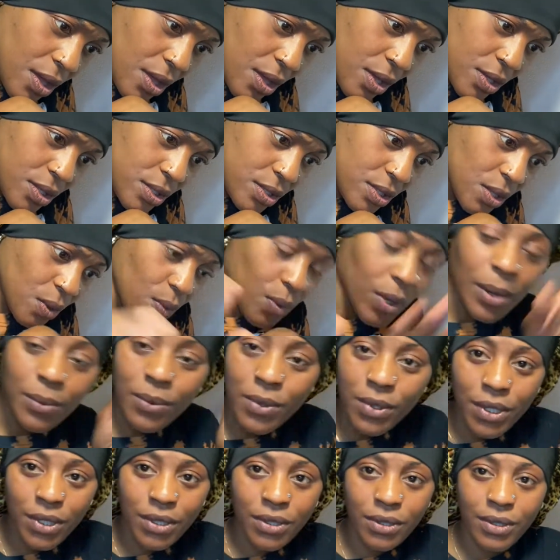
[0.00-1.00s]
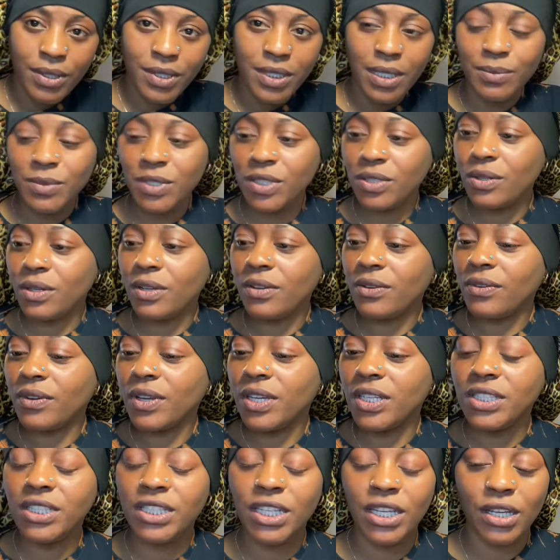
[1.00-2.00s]
So what I'm gonna do is I'm just gonna
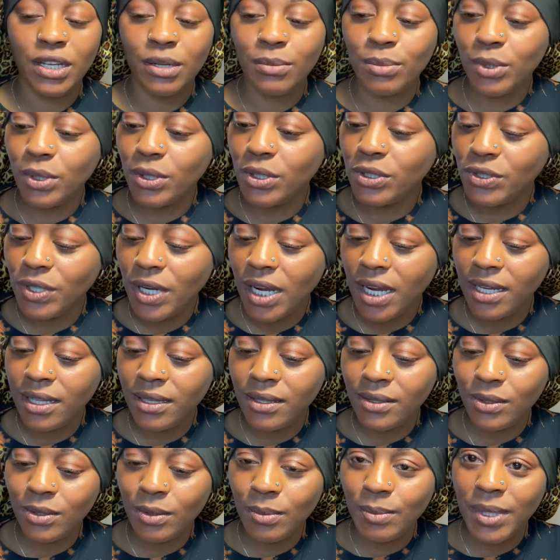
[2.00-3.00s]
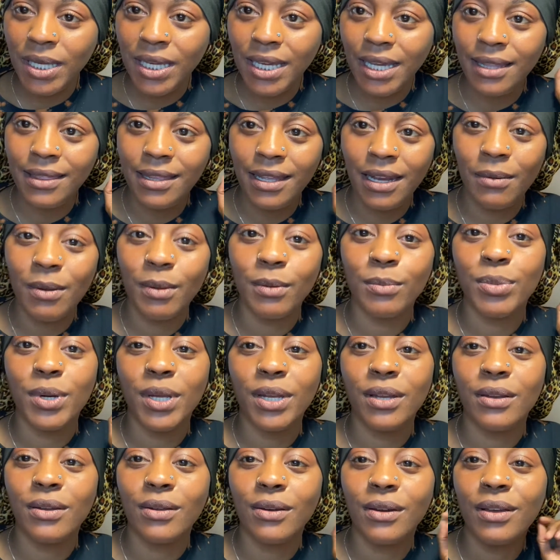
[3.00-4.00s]
continue to blow dry it a little bit, and then I'm gonna
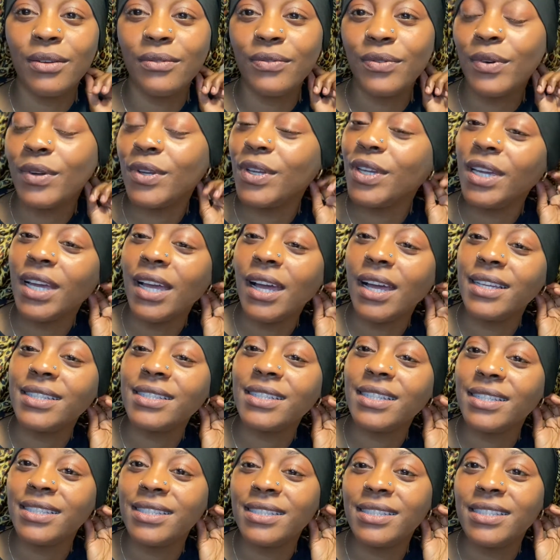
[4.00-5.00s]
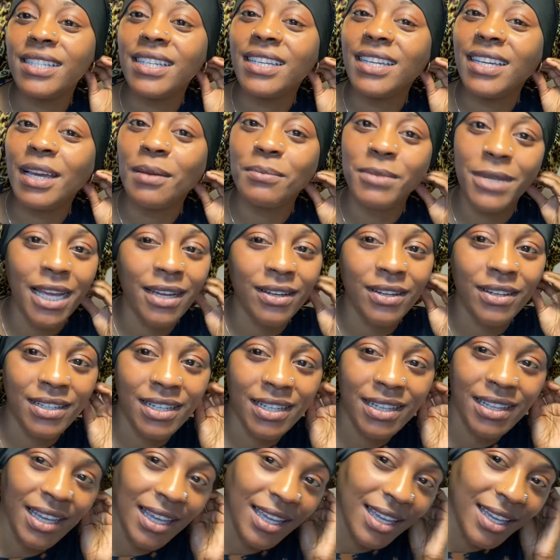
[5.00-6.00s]
put it on for you guys can see. I'm not
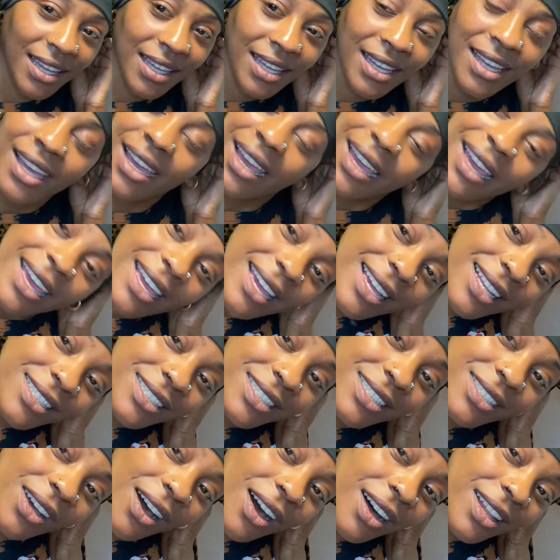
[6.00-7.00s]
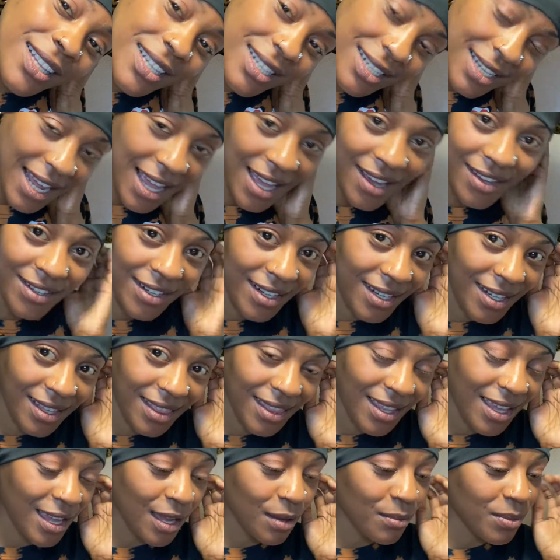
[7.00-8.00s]
gonna like install it down or
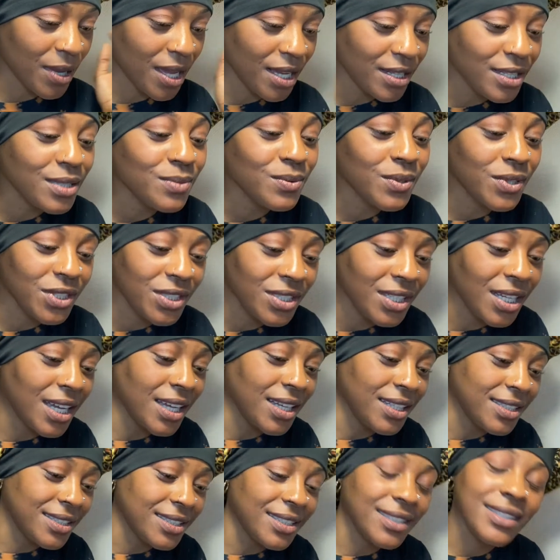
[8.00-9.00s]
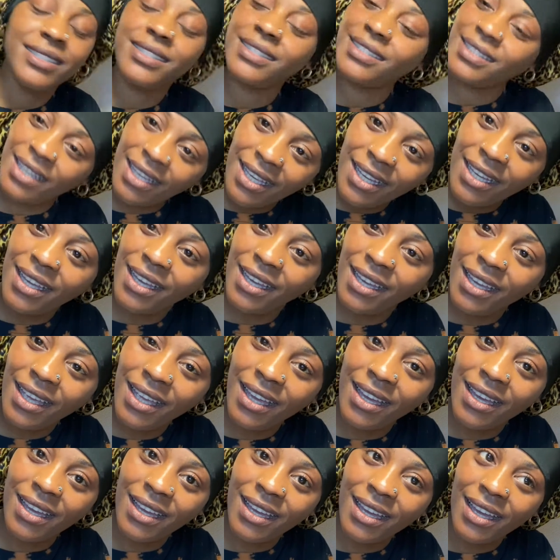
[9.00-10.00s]
anything, but I just want you guys to
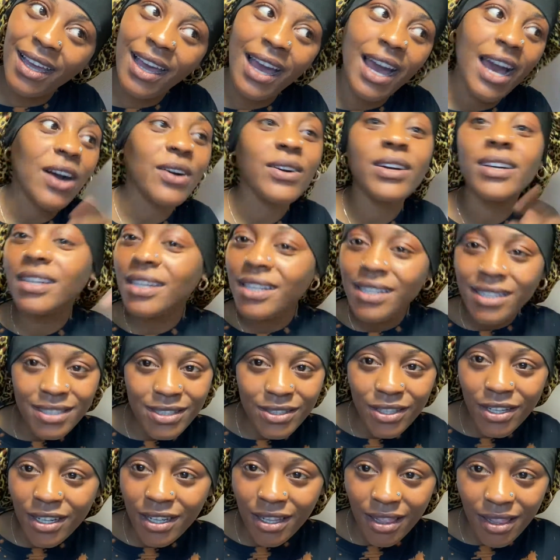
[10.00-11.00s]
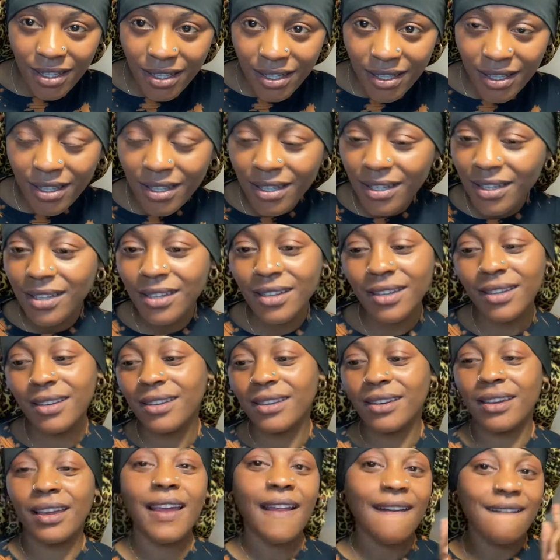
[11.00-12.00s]
see how good it's gonna look.
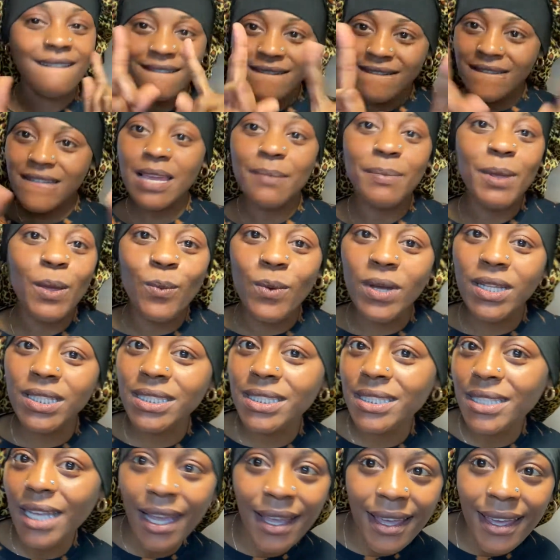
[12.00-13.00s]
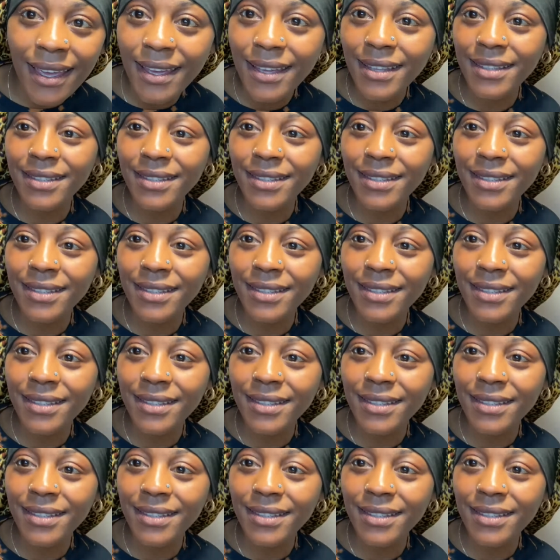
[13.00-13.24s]
Give me 1 second.